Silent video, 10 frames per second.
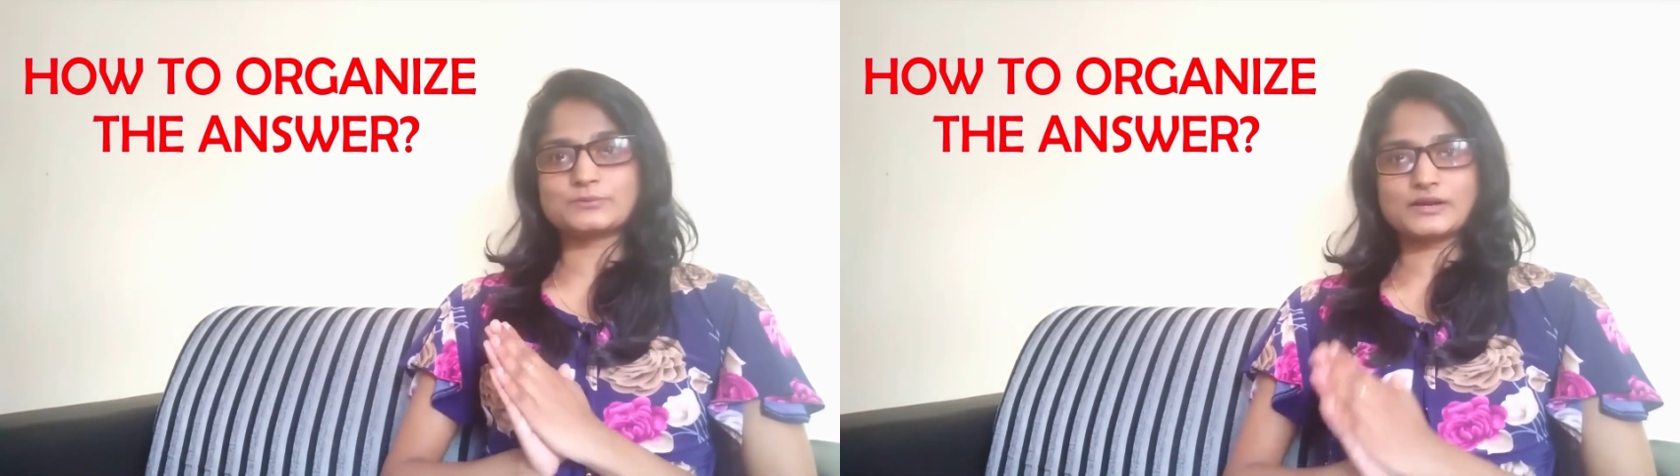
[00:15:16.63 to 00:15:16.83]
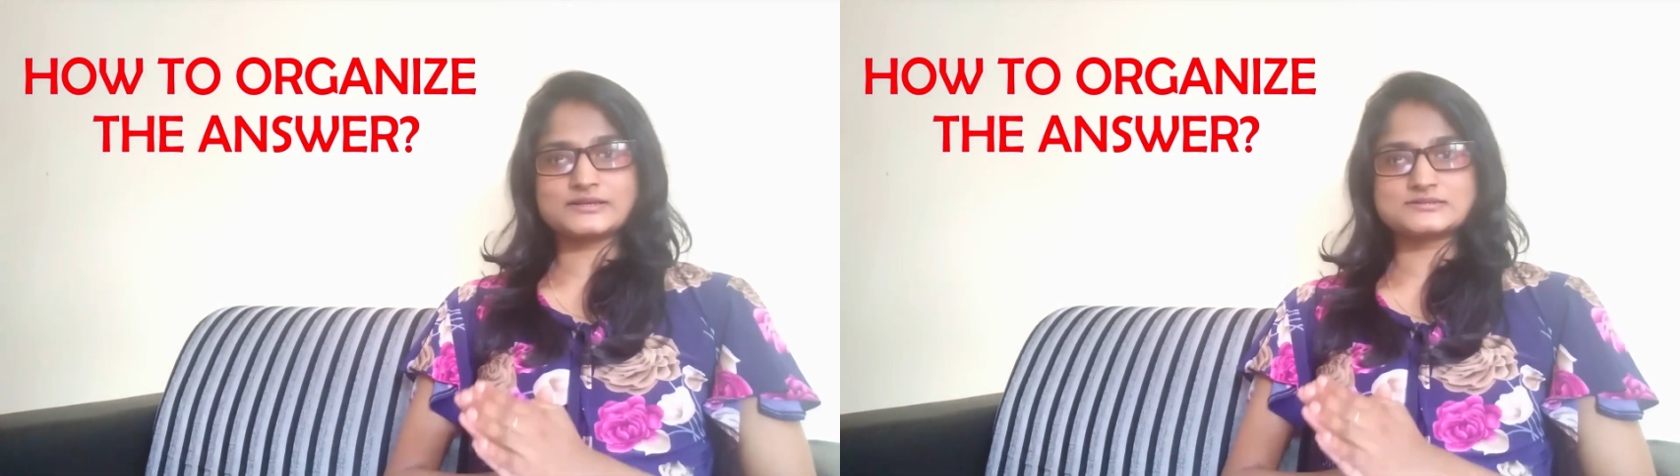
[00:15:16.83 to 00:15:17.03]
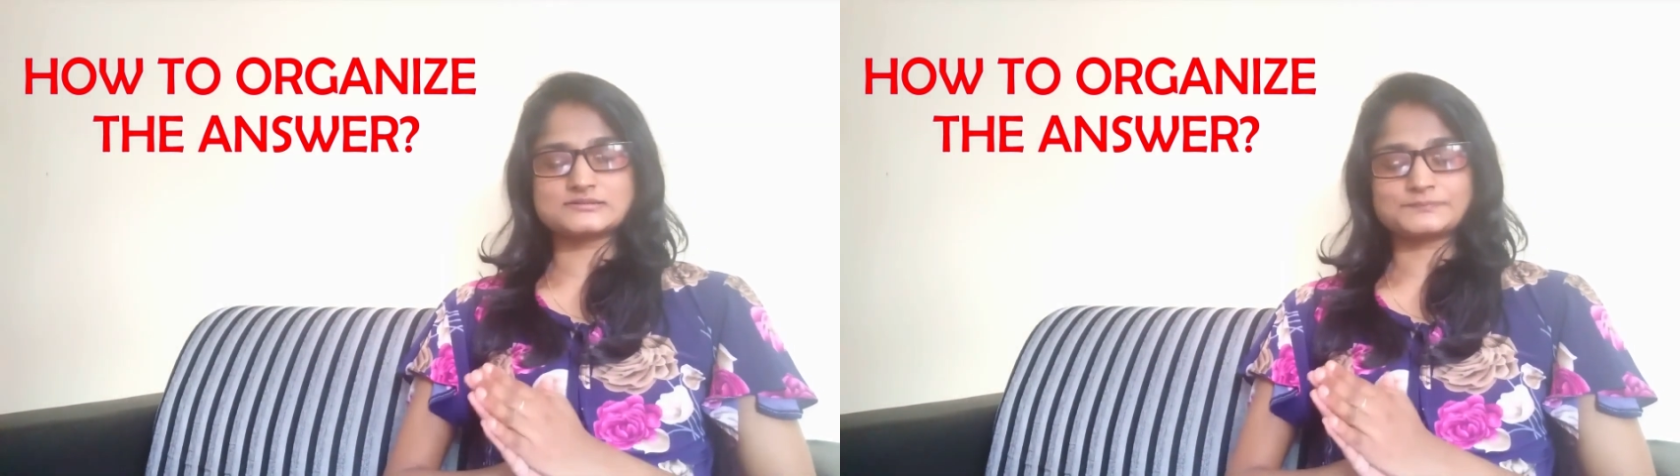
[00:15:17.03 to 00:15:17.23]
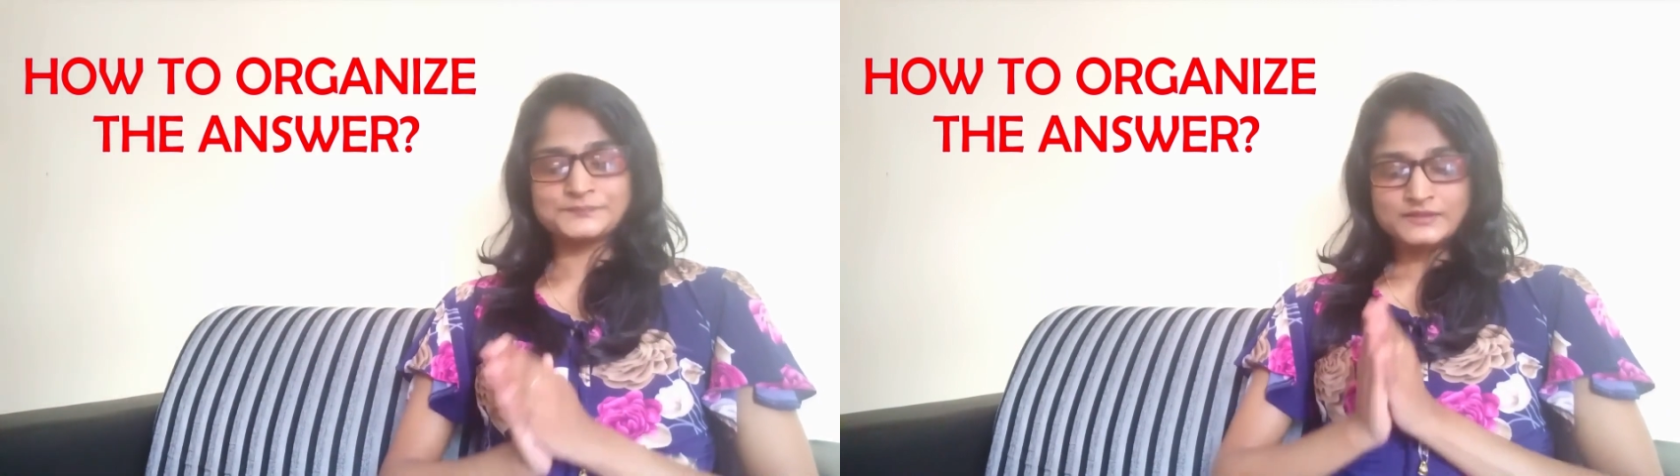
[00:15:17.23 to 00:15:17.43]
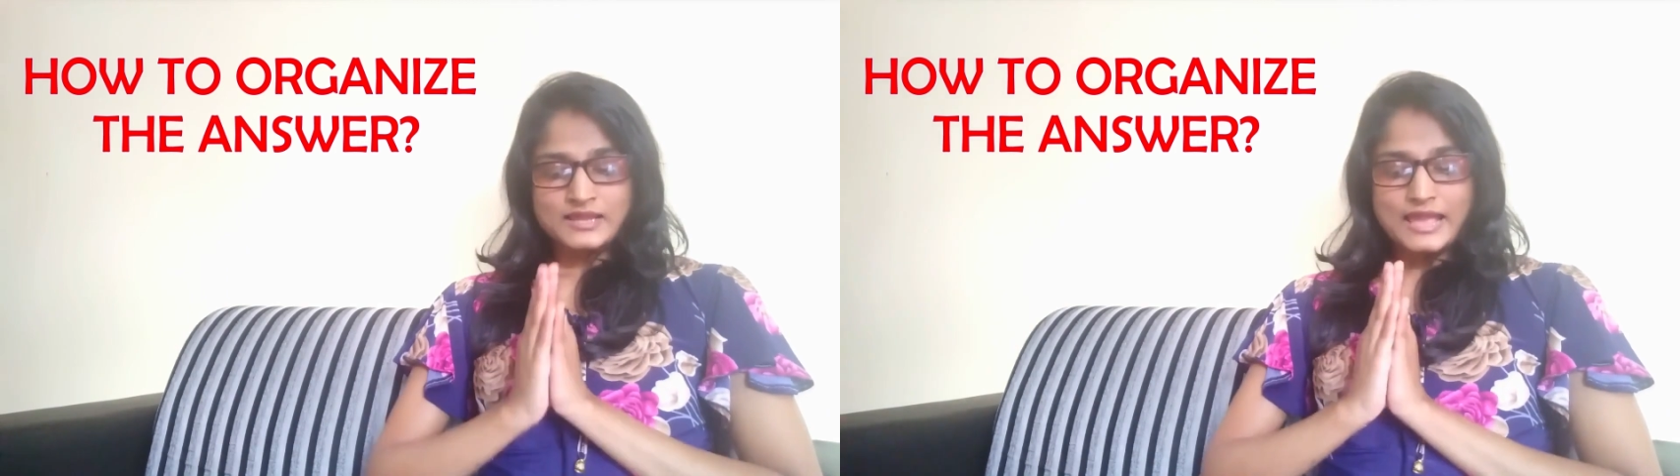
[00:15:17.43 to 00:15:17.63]
the writer.
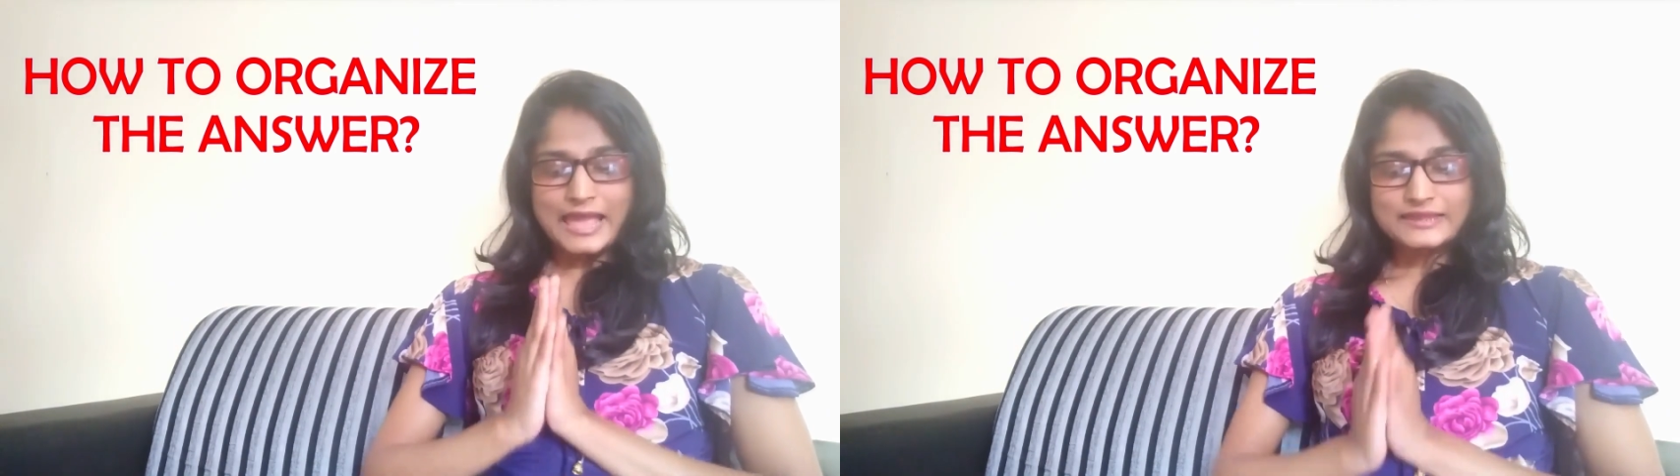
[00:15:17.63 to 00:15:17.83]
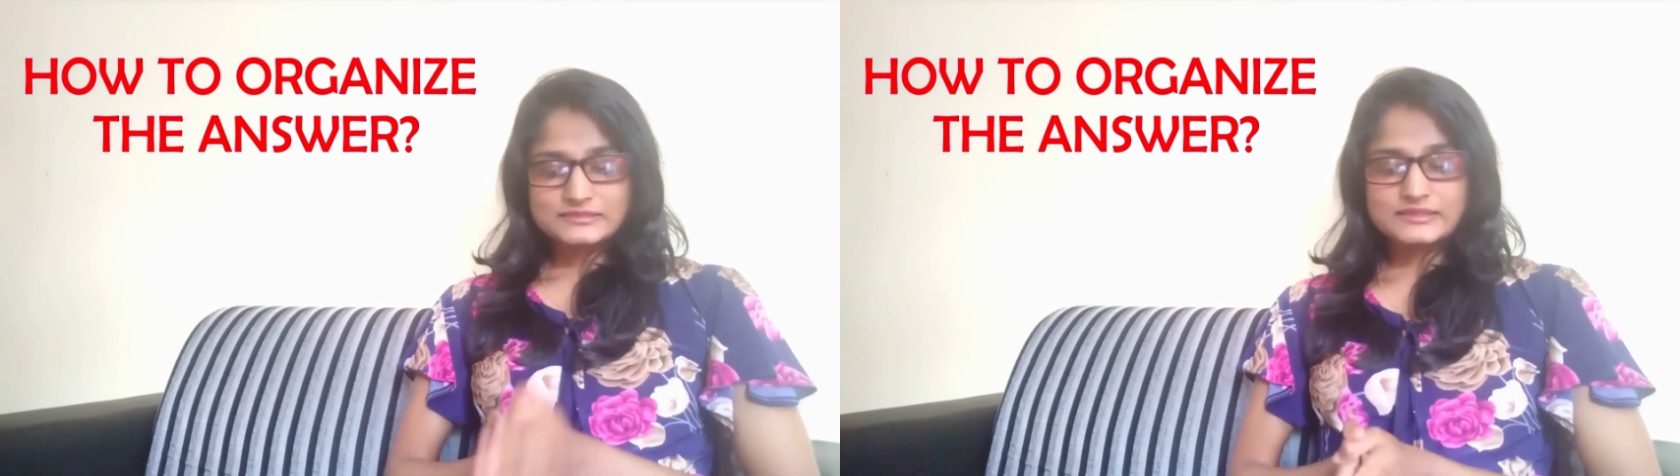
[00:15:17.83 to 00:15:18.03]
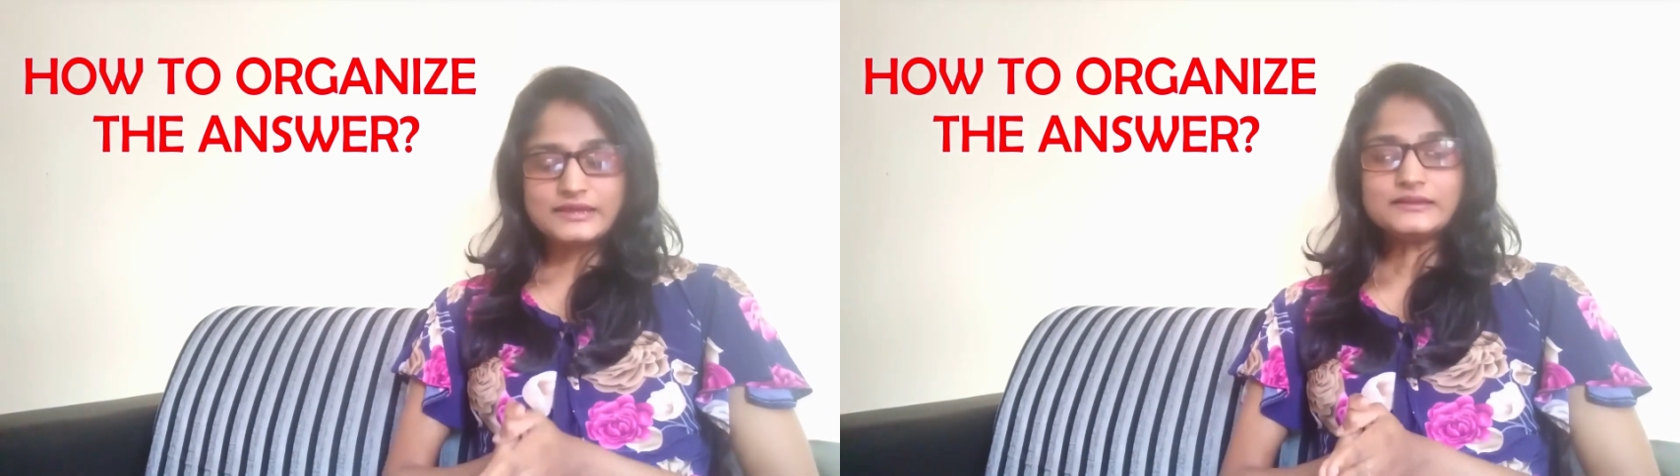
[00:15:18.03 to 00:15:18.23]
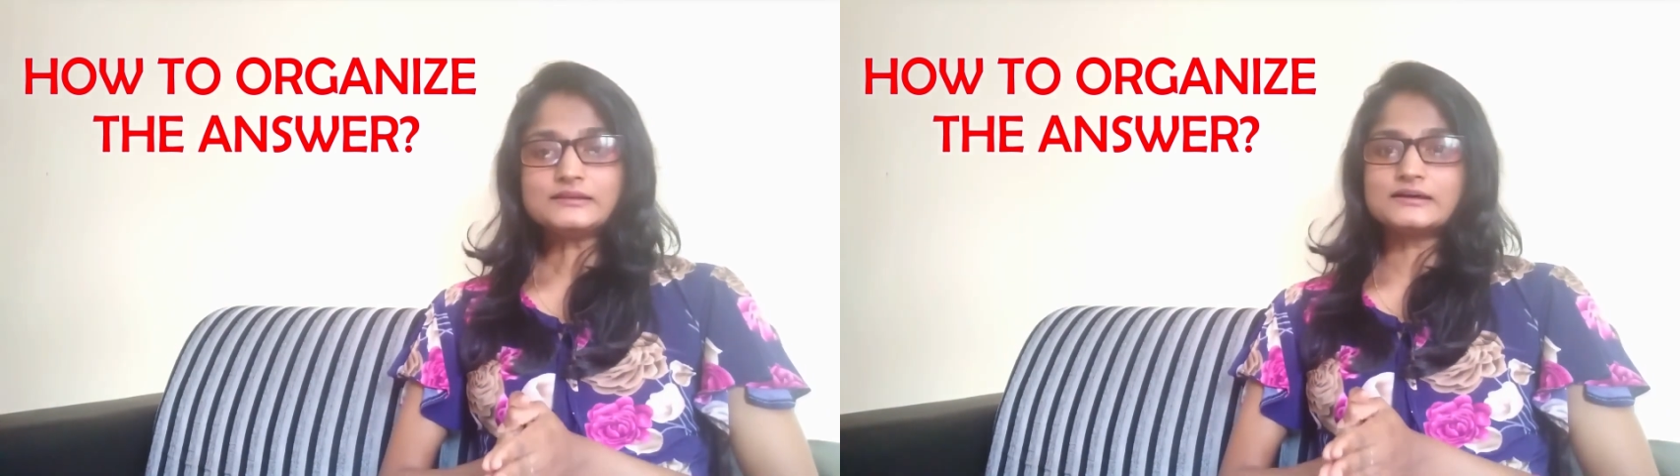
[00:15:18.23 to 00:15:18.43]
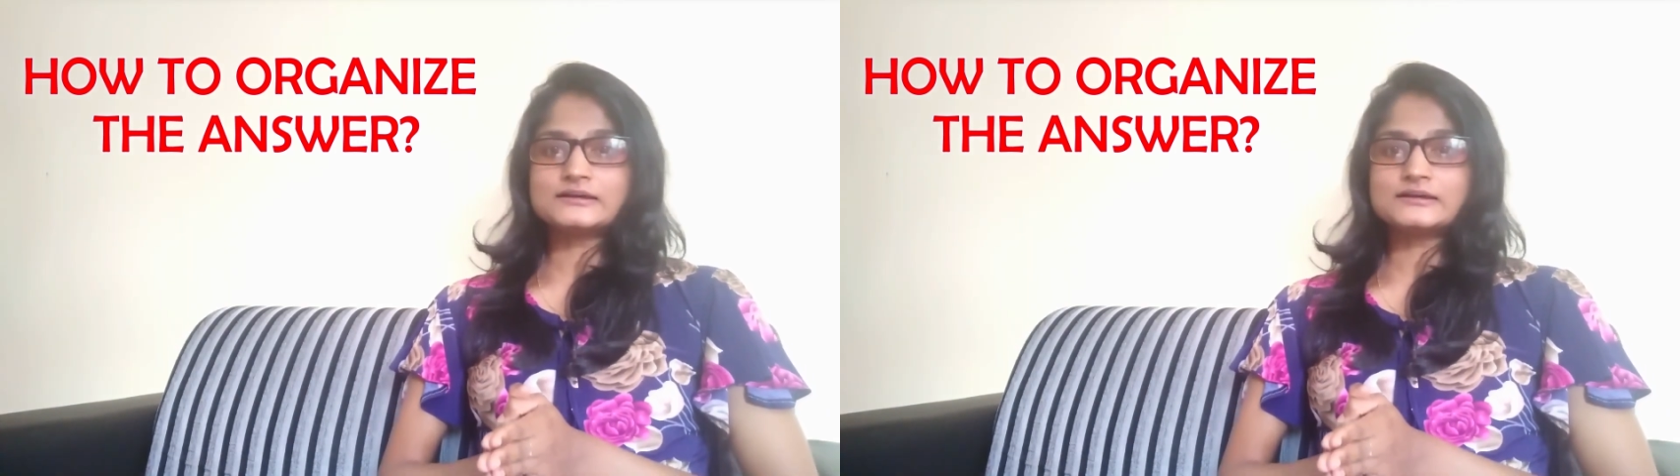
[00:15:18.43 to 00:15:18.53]
And then